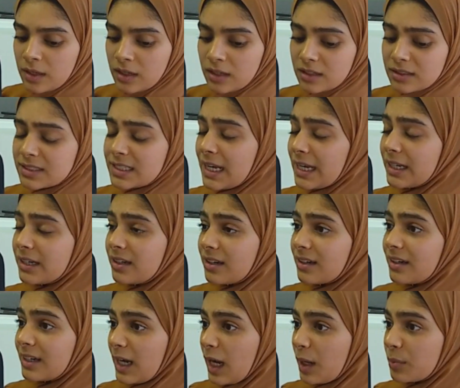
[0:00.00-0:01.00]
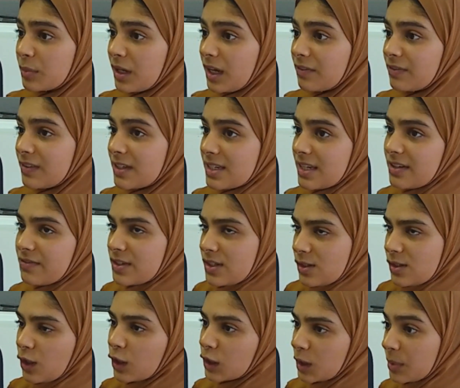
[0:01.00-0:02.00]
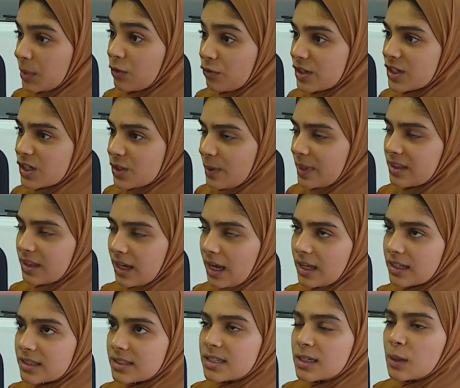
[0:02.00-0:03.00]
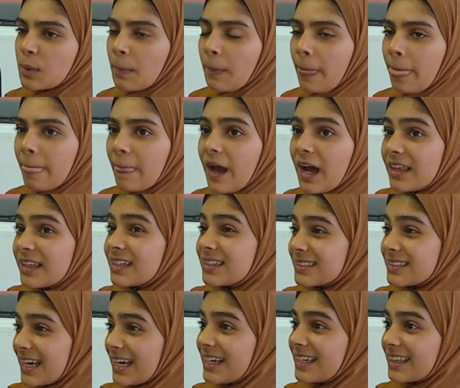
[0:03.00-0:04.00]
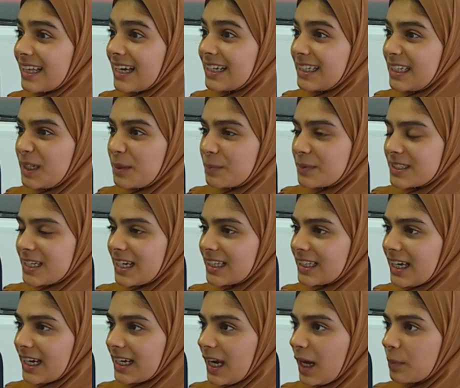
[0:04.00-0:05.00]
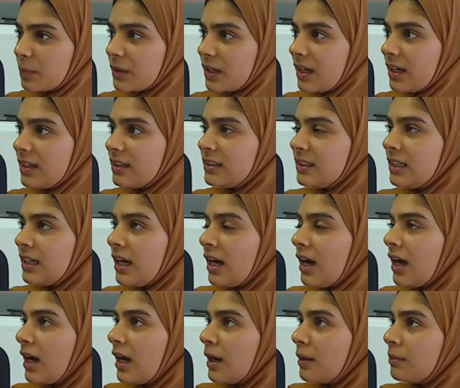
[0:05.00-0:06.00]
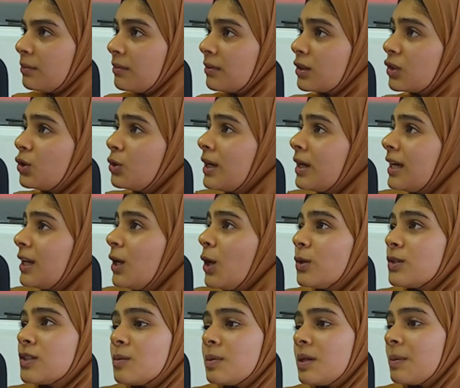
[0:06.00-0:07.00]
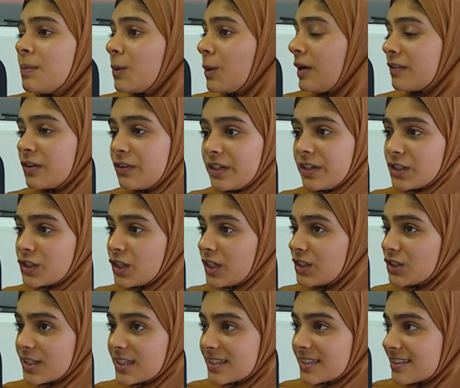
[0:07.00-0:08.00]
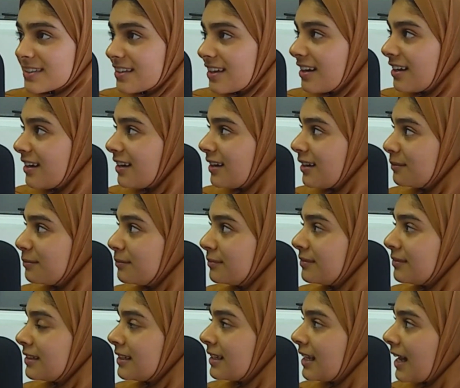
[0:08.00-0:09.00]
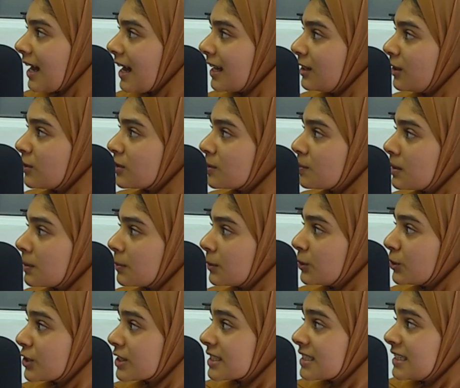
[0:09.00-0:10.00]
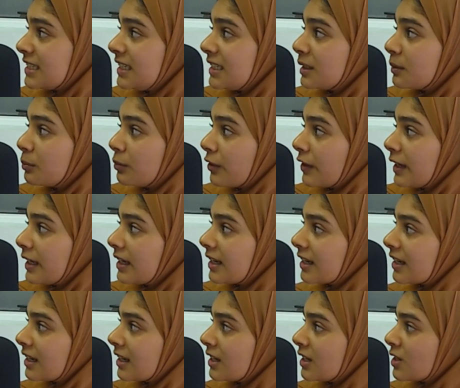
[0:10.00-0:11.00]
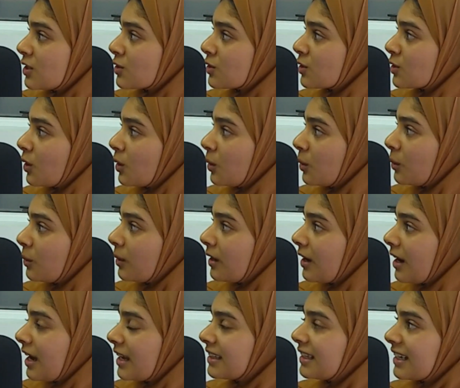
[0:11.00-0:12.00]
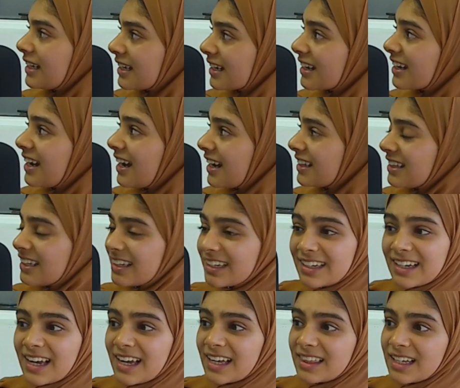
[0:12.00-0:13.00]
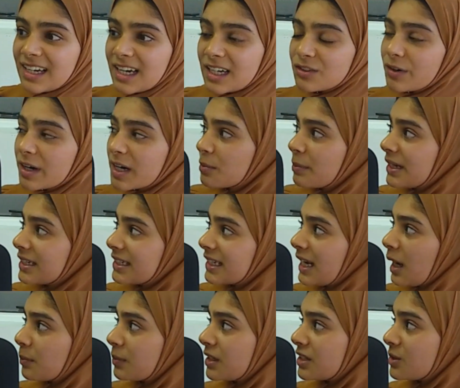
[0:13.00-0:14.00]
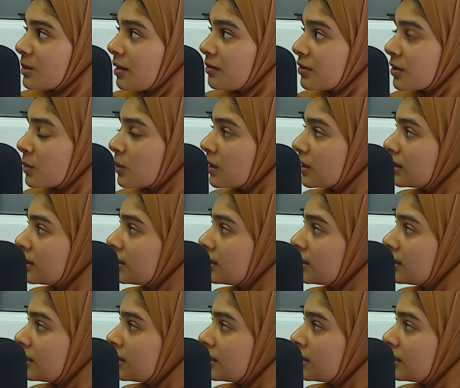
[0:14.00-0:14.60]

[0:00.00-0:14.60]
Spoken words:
take a gap year if it's not going to be a risk to anything else. I think take that leap, take that gap year. You hear loads of people who have career changes, and loads of people who just need a break. So I think I'd recommend a gap year to everyone.